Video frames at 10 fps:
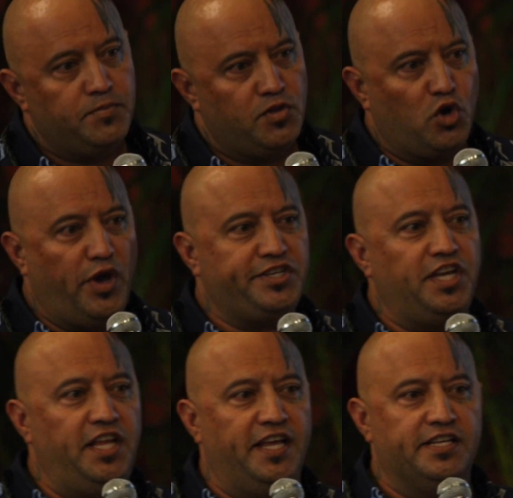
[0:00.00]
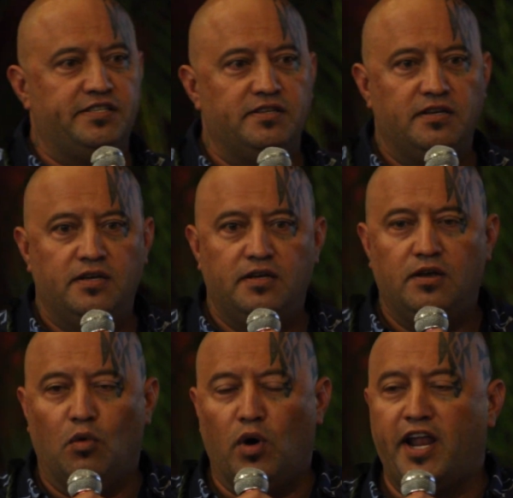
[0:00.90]
The question is,
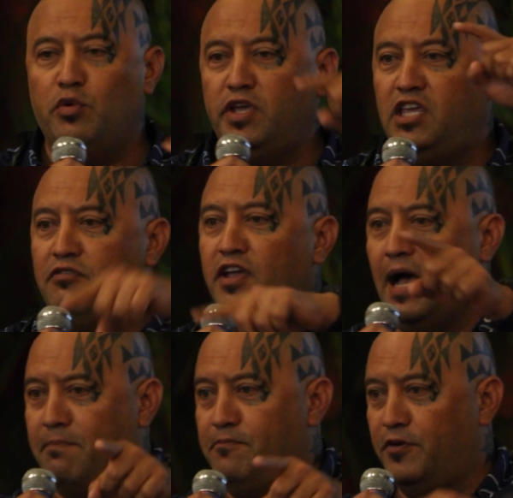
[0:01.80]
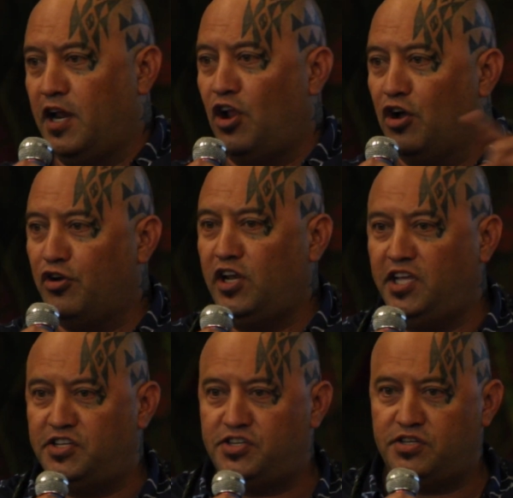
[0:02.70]
what are we giving up for a longer
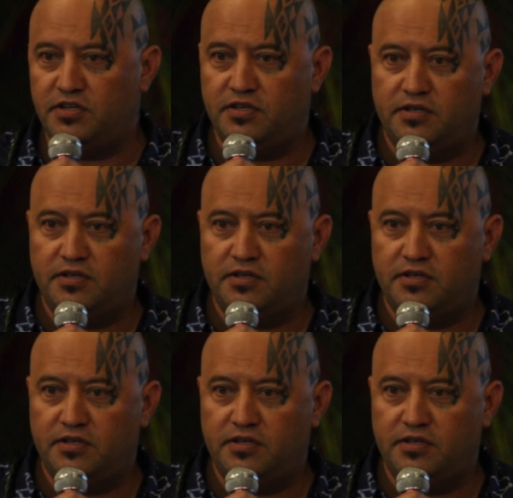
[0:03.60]
leash